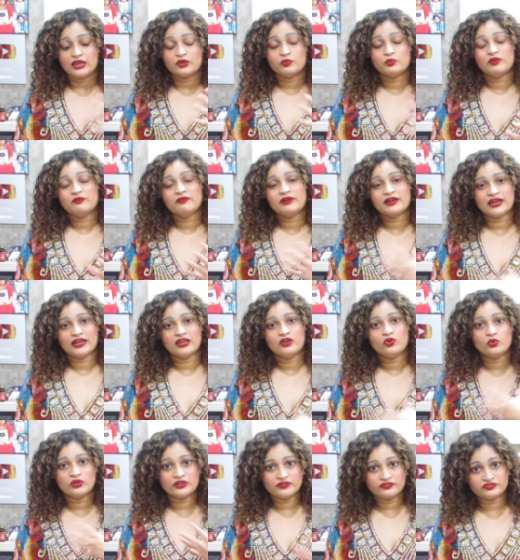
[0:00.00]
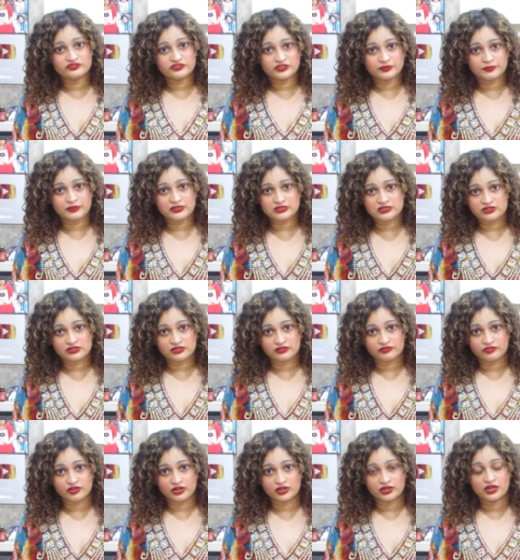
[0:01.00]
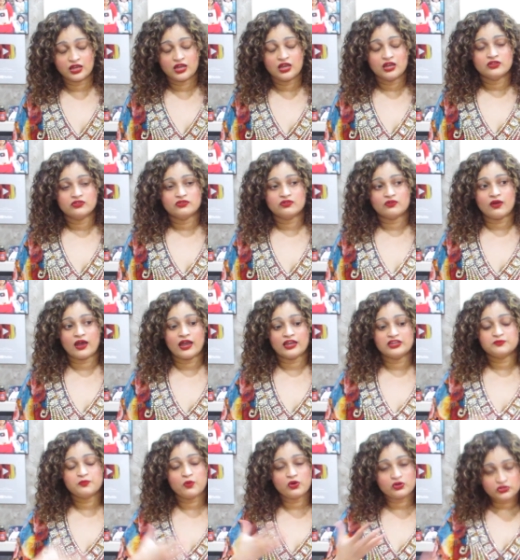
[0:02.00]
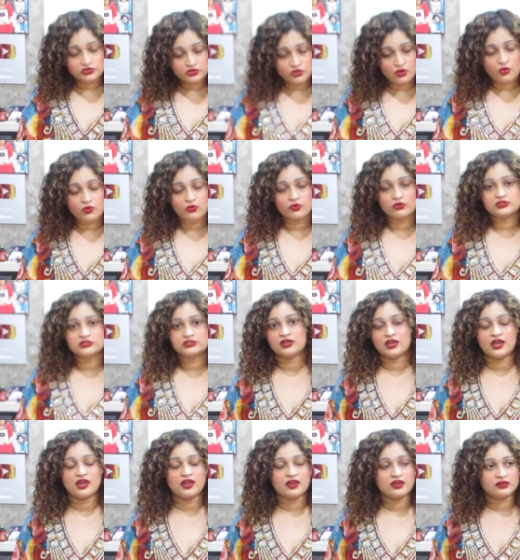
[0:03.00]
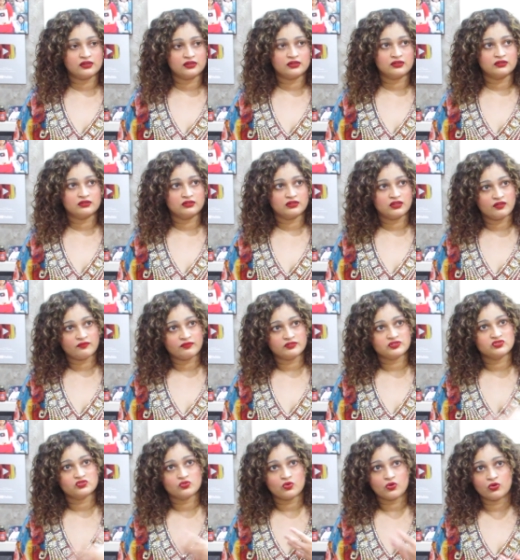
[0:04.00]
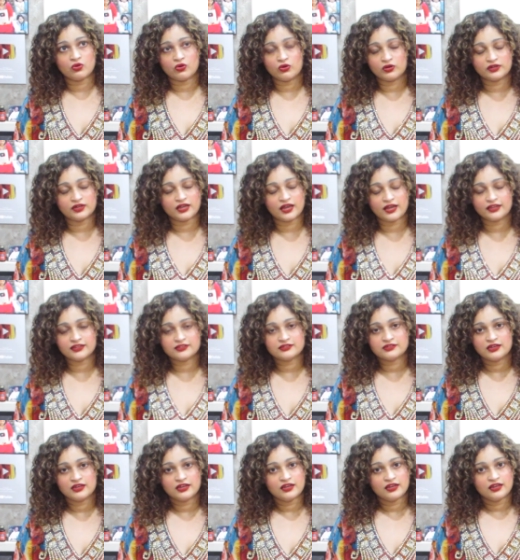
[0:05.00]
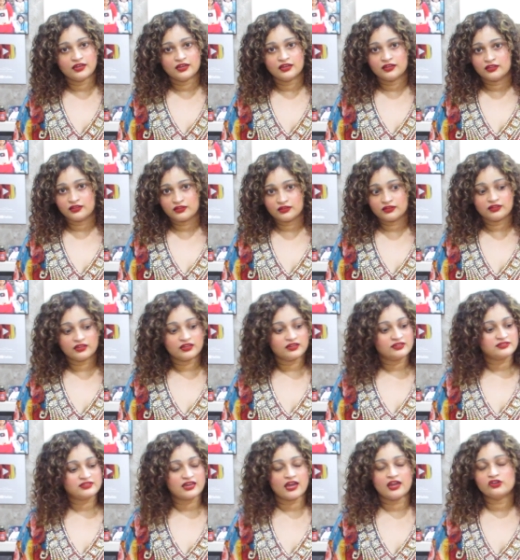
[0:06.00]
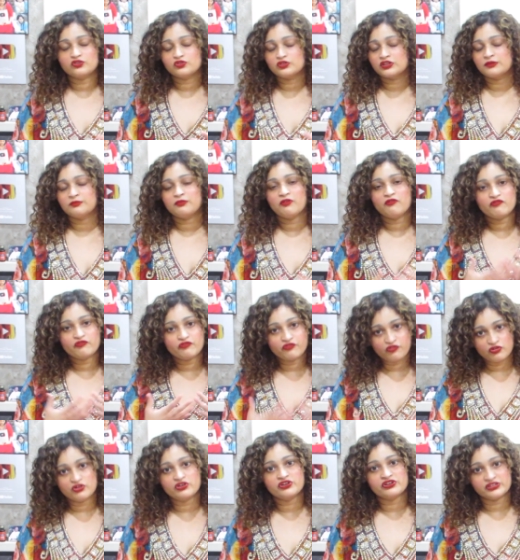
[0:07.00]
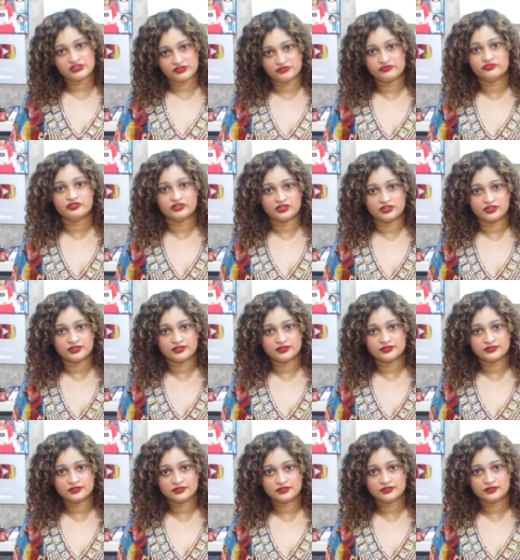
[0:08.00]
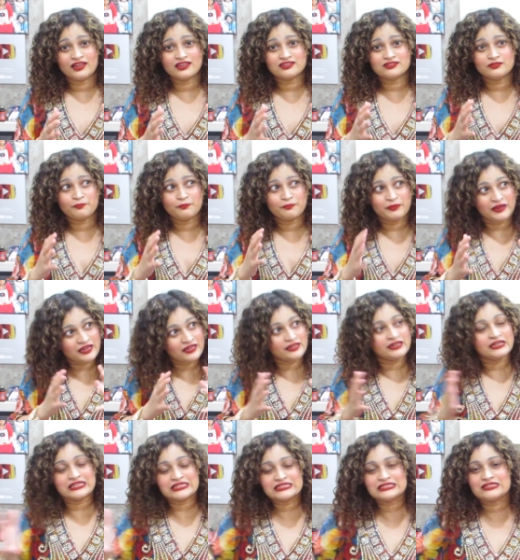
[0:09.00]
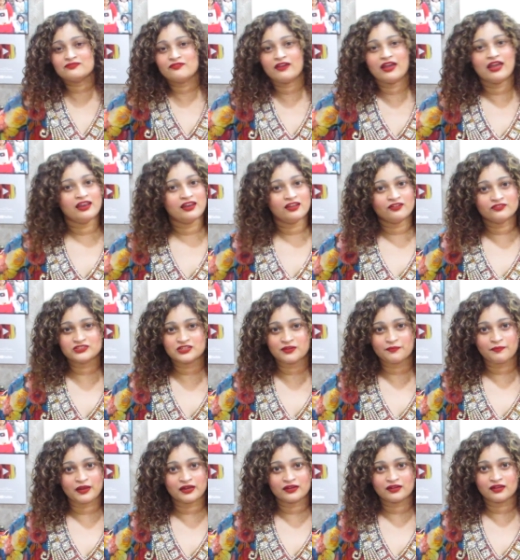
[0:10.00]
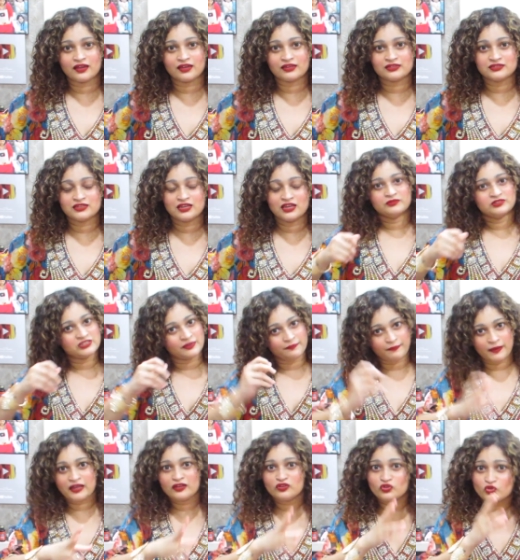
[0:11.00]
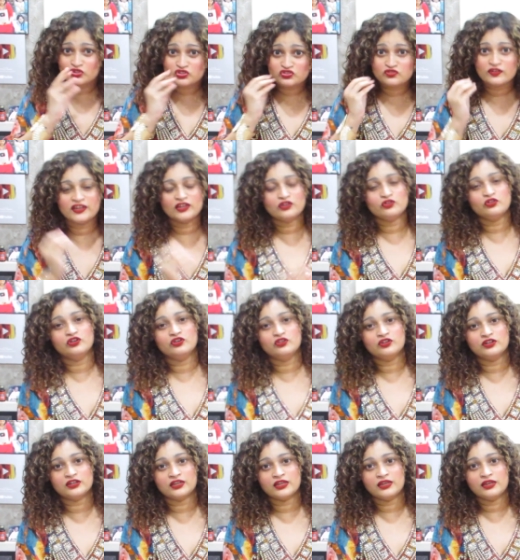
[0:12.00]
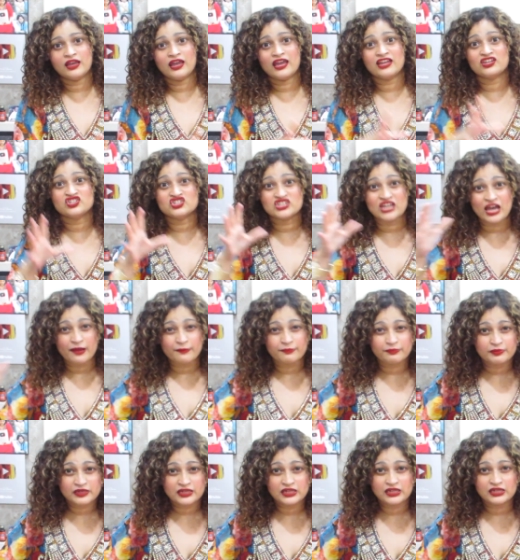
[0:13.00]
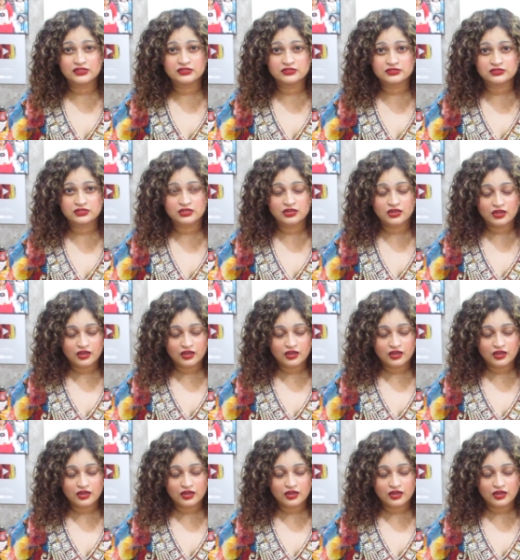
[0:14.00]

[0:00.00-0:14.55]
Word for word: we were getting only 50% refund. So I spoke to the host and they were so good guys. They decided to give me full refund. There's a big reason why I love Japan guys. Japan too is very good only and Japanese